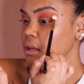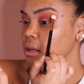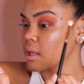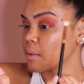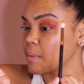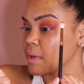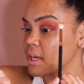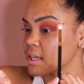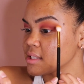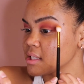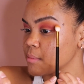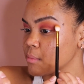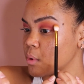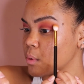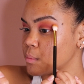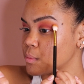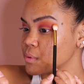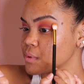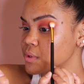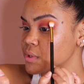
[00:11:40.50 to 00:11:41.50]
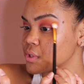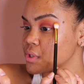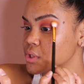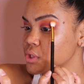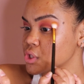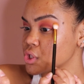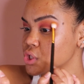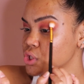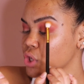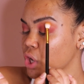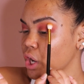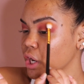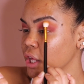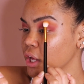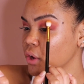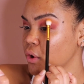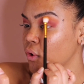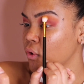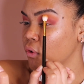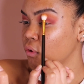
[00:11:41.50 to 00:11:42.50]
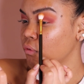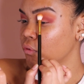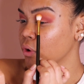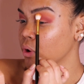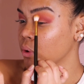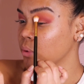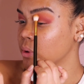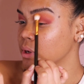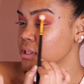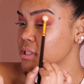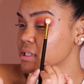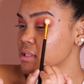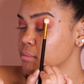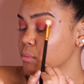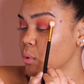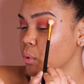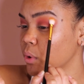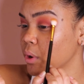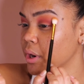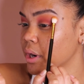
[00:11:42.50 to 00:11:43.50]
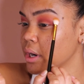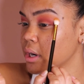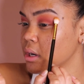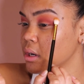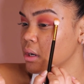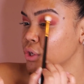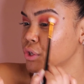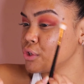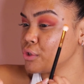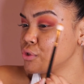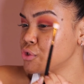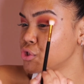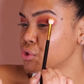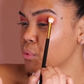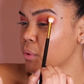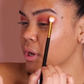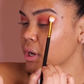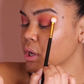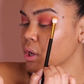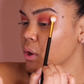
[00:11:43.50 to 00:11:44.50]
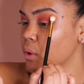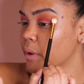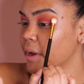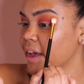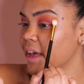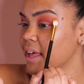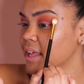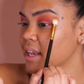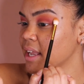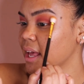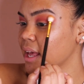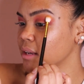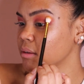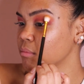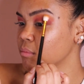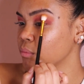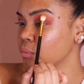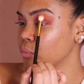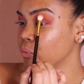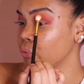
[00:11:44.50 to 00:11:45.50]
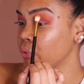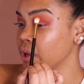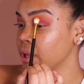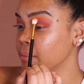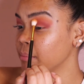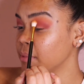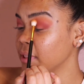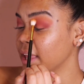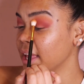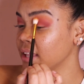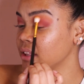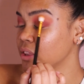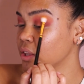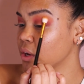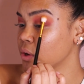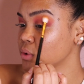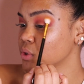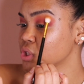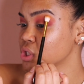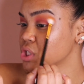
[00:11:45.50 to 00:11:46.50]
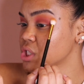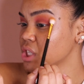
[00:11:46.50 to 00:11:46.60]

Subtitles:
Now because I'm almost starting over once more, you do want to go ahead and re-blend those